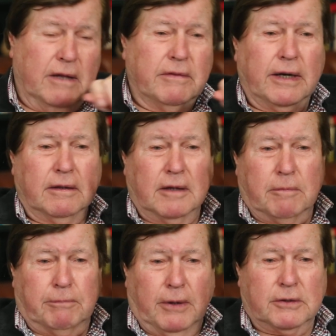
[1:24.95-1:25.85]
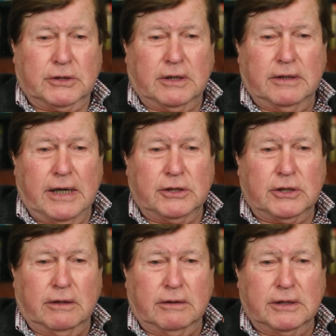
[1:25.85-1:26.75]
their approach to
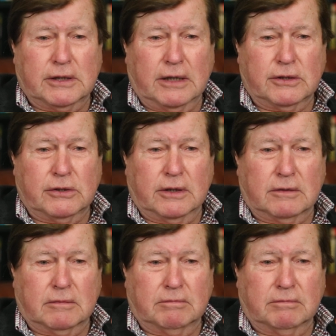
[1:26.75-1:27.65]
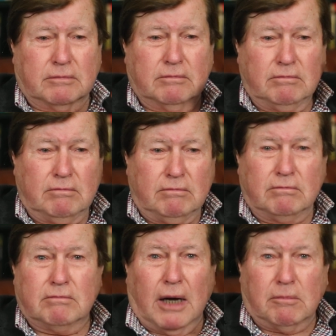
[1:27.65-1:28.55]
nature is such that
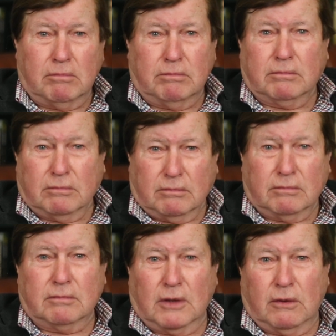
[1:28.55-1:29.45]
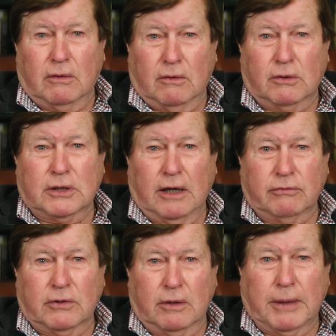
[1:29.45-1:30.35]
mum looks
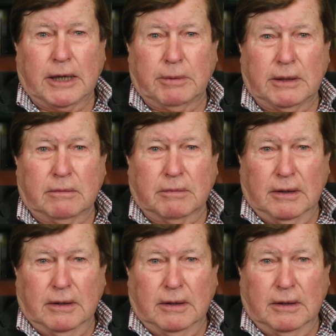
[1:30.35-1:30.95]
after the baby,